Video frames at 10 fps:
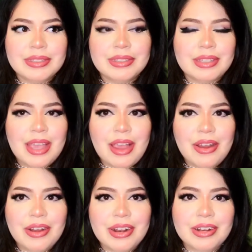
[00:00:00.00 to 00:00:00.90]

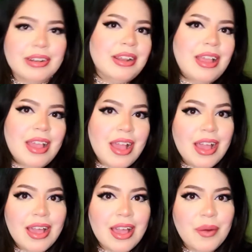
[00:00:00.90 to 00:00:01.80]
scared, and
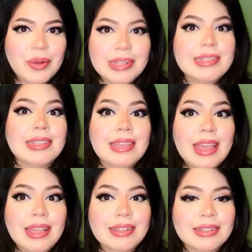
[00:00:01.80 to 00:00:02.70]
once
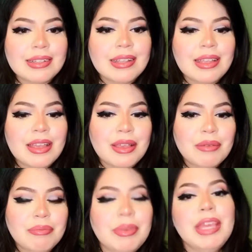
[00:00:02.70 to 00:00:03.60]
again
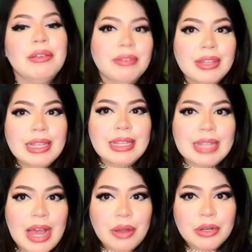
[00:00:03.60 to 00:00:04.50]
being really
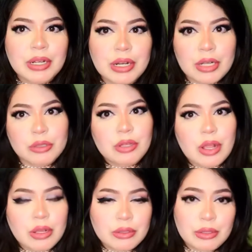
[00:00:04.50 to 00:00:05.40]
loud, and
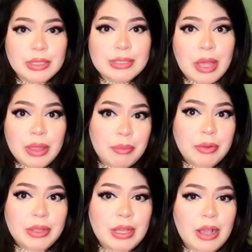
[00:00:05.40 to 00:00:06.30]
you could tell I'm
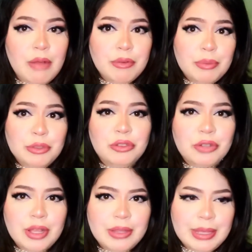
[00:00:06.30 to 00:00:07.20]
really uncomfortable,
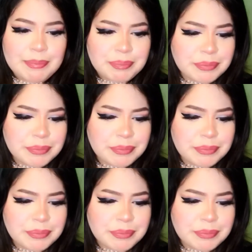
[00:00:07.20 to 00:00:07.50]
struggling.